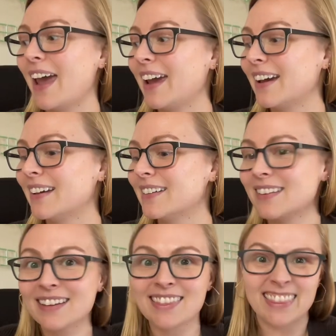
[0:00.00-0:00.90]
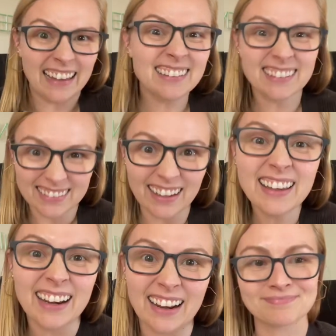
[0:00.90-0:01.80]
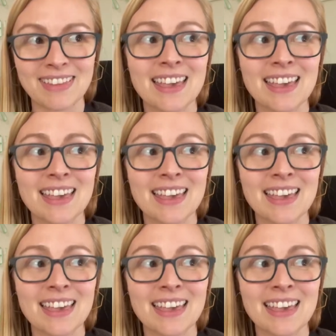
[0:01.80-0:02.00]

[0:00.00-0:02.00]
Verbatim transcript: and like that's exciting